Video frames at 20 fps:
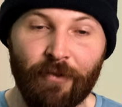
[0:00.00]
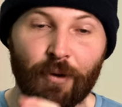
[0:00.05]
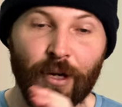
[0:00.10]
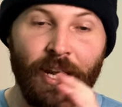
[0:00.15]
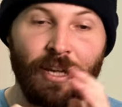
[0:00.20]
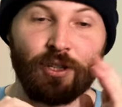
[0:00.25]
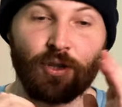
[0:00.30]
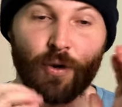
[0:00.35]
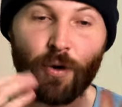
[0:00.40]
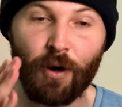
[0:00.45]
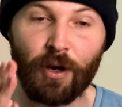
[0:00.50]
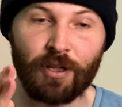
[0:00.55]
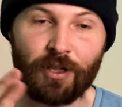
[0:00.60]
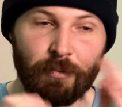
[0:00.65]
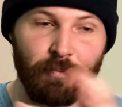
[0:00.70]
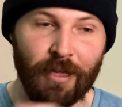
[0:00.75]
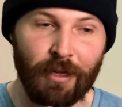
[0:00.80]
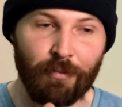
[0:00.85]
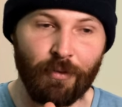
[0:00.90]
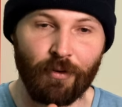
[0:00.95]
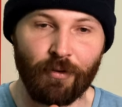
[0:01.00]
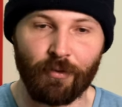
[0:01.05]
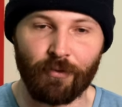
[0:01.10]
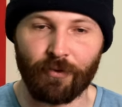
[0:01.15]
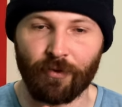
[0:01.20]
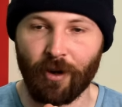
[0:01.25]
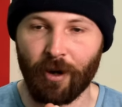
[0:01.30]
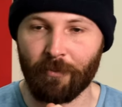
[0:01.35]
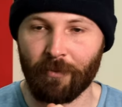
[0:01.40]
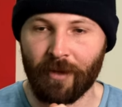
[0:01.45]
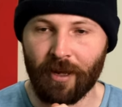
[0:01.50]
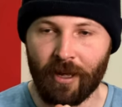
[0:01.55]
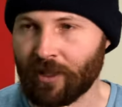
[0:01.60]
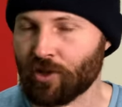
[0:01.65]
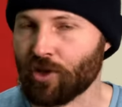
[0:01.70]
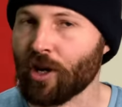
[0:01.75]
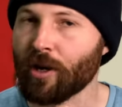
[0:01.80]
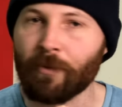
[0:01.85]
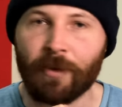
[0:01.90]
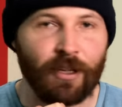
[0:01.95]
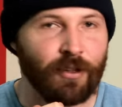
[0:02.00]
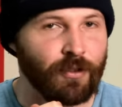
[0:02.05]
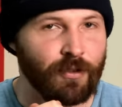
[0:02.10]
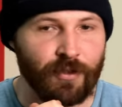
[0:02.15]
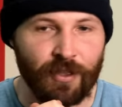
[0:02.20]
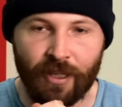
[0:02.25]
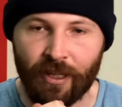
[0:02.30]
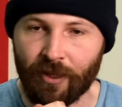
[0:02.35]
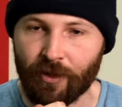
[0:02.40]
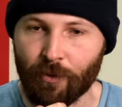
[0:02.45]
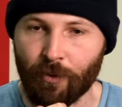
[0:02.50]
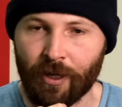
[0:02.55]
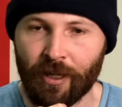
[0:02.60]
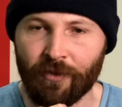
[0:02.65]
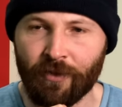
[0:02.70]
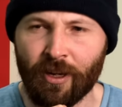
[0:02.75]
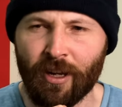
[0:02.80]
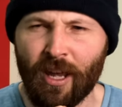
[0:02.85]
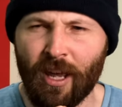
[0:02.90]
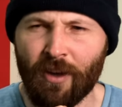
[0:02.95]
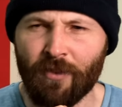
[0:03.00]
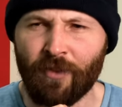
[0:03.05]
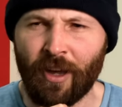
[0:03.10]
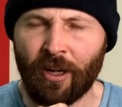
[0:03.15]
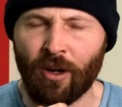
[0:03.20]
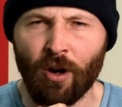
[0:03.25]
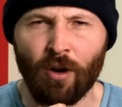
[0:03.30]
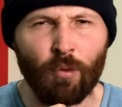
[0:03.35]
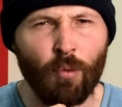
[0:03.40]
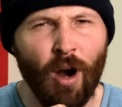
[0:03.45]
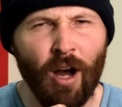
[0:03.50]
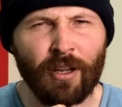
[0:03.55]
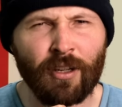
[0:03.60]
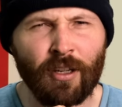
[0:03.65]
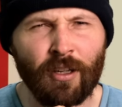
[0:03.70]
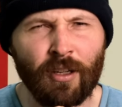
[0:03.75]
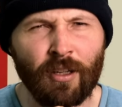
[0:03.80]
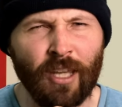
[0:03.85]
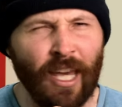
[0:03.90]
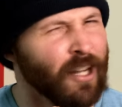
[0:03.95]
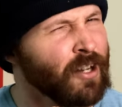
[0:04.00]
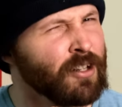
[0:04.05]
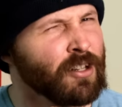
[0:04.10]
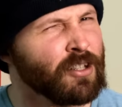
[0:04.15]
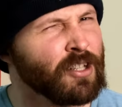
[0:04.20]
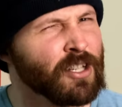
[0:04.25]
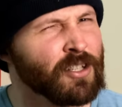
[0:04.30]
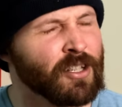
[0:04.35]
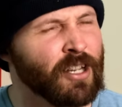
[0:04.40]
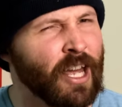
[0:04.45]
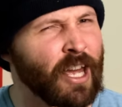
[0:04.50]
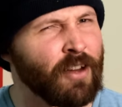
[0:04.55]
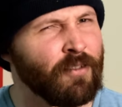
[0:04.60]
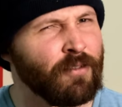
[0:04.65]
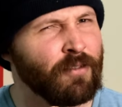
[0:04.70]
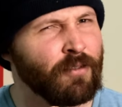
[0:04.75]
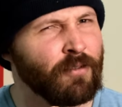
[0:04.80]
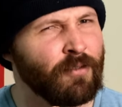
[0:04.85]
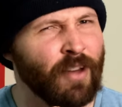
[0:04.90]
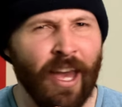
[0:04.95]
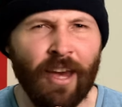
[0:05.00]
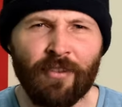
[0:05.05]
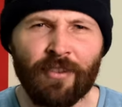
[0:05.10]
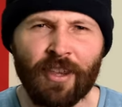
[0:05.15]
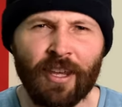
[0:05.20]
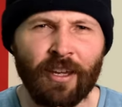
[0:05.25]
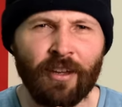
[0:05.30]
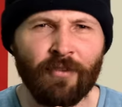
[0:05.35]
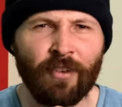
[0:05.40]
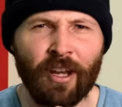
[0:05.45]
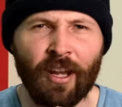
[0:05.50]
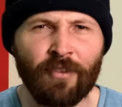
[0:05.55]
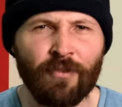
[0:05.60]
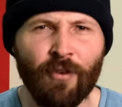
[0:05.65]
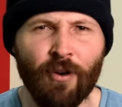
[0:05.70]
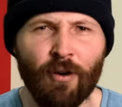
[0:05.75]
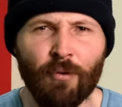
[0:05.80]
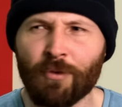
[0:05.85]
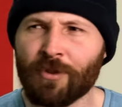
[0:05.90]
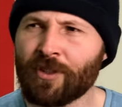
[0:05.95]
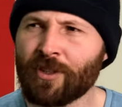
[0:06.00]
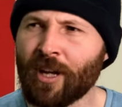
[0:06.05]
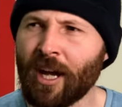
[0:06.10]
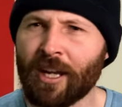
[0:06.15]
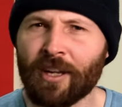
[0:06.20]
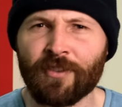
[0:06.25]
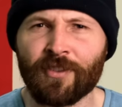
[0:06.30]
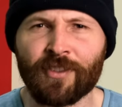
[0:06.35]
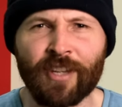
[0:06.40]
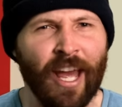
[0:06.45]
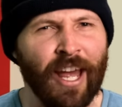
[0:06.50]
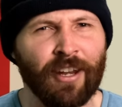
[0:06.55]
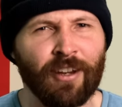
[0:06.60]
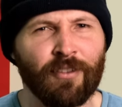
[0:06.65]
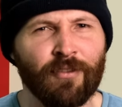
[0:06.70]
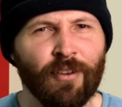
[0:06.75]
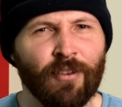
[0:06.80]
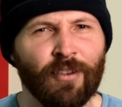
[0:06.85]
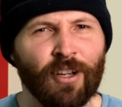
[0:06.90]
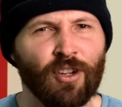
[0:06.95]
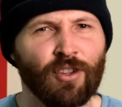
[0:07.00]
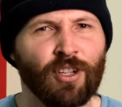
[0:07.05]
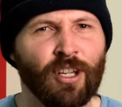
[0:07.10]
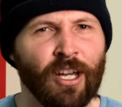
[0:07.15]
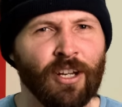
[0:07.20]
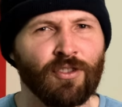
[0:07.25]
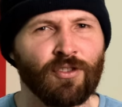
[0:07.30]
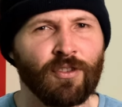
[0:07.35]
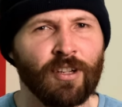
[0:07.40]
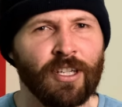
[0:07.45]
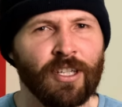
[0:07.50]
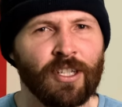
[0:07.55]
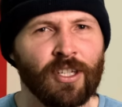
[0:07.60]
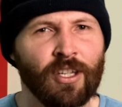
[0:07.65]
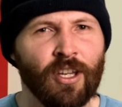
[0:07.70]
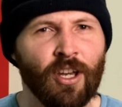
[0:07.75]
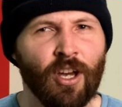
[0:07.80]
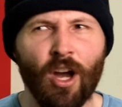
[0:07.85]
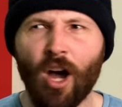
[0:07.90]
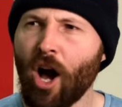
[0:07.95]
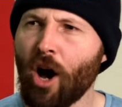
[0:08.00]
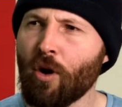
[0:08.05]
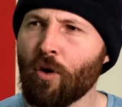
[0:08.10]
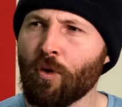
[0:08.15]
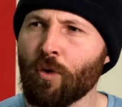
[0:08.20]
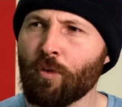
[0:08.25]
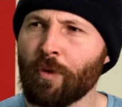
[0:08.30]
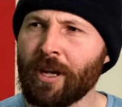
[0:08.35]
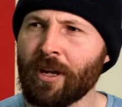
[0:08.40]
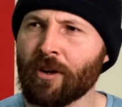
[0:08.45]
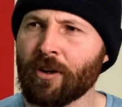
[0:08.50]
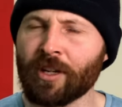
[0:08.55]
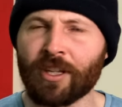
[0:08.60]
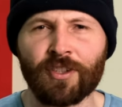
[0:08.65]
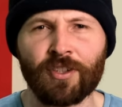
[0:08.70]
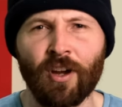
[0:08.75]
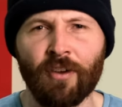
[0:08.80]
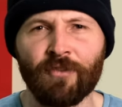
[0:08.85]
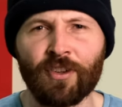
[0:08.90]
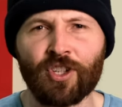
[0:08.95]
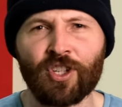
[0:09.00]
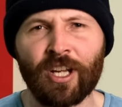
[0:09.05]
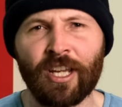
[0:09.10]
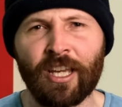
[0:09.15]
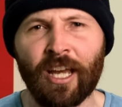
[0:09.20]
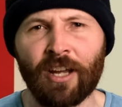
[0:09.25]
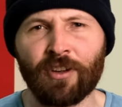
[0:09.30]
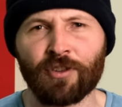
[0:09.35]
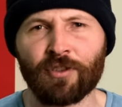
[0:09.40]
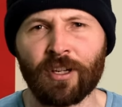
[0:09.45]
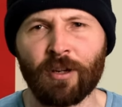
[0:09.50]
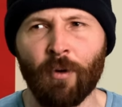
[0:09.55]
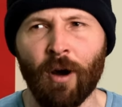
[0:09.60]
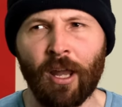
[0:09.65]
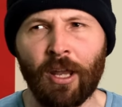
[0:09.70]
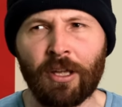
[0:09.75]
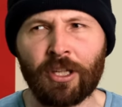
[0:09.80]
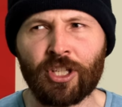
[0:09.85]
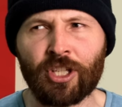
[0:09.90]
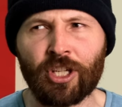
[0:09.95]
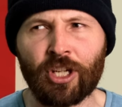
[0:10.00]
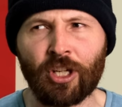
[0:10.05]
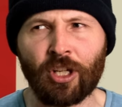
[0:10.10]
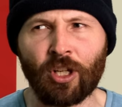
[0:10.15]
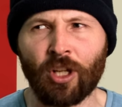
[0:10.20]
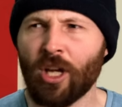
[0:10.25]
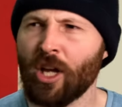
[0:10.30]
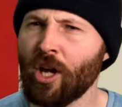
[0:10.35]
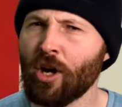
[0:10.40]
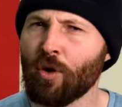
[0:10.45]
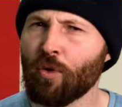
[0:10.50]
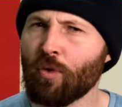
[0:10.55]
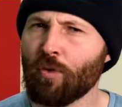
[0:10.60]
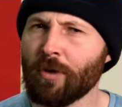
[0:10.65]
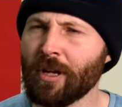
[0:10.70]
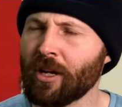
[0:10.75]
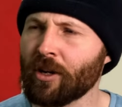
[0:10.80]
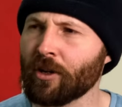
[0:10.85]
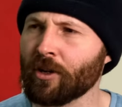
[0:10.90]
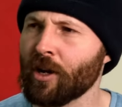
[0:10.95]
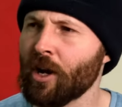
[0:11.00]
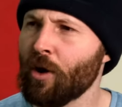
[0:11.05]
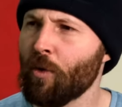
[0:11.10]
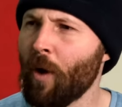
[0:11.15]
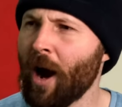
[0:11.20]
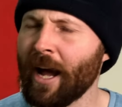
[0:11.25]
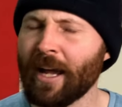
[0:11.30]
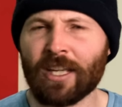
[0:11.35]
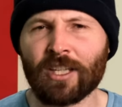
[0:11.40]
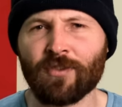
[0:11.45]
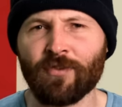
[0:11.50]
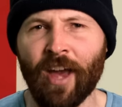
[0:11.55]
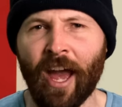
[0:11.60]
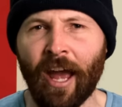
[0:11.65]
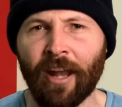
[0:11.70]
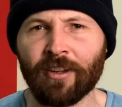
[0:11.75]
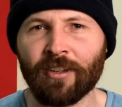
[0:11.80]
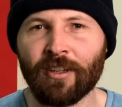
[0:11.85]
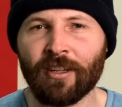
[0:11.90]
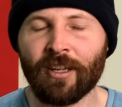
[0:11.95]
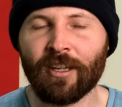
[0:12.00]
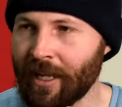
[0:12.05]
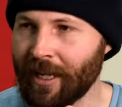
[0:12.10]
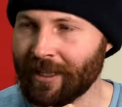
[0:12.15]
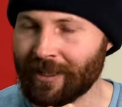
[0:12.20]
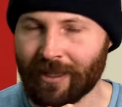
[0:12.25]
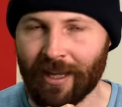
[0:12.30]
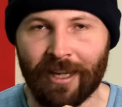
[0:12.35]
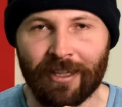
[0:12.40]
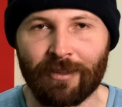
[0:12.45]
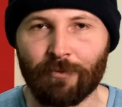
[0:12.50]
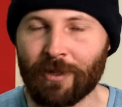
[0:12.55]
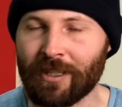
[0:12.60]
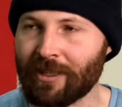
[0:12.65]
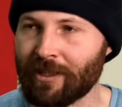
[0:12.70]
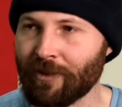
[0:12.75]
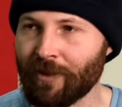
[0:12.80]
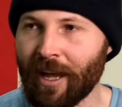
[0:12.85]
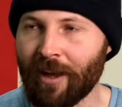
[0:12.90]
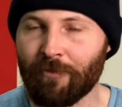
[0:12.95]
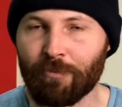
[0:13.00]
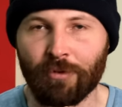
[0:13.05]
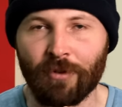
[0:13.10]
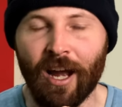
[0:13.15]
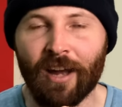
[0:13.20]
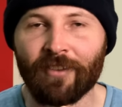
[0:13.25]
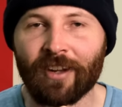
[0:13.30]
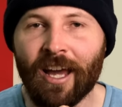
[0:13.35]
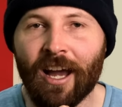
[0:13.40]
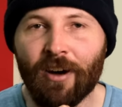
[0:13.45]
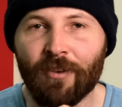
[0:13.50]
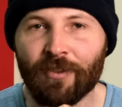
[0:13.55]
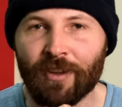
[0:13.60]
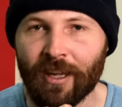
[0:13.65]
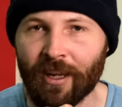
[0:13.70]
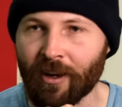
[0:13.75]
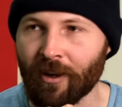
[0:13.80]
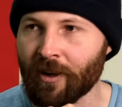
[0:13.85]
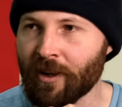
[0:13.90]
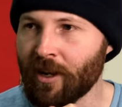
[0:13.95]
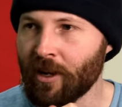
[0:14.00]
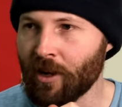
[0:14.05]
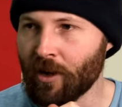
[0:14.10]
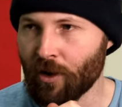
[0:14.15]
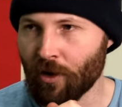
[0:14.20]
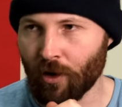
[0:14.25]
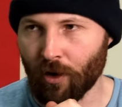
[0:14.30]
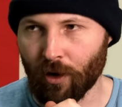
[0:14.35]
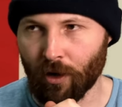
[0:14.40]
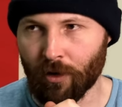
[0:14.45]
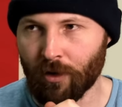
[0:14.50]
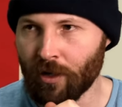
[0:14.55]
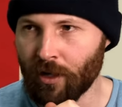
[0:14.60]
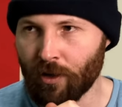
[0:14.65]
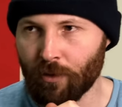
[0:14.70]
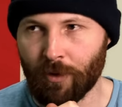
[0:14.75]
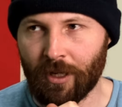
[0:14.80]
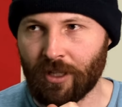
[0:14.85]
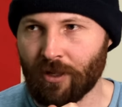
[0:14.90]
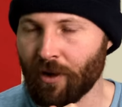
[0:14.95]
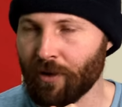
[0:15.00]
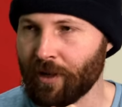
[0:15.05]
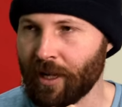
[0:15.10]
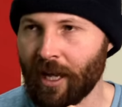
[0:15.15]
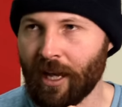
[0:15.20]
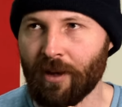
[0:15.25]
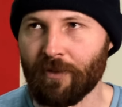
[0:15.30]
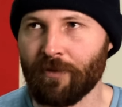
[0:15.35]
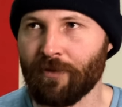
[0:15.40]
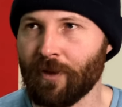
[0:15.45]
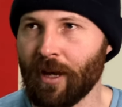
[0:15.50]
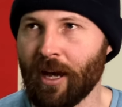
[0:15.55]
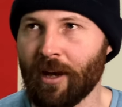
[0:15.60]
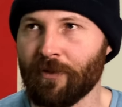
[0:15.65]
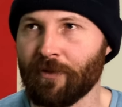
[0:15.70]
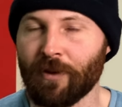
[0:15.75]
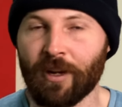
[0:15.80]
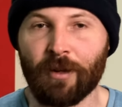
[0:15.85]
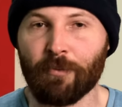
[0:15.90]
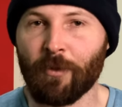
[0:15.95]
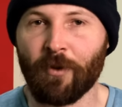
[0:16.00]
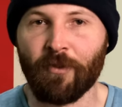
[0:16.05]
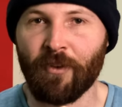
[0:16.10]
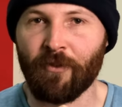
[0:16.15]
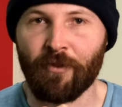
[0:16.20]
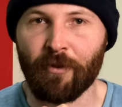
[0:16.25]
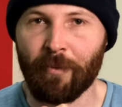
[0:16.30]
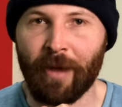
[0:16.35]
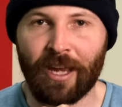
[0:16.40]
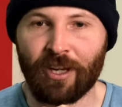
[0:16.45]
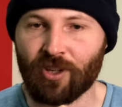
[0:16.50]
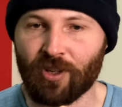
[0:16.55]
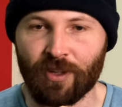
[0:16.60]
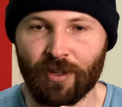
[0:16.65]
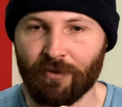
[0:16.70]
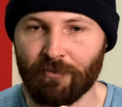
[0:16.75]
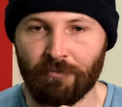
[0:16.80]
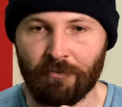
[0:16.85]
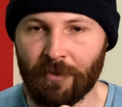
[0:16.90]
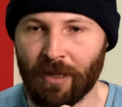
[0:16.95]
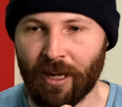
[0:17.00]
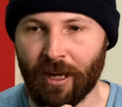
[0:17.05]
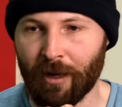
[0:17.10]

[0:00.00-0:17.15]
when I talk to people from Germany or New Zealand or whatever, they go, what? Canada doesn't have that thing that I thought was kind of standard for the good countries? Oh, weird. It's got the shitty country one still. Weird. Why is that? It's like we still have private healthcare. Or we don't have freedom of information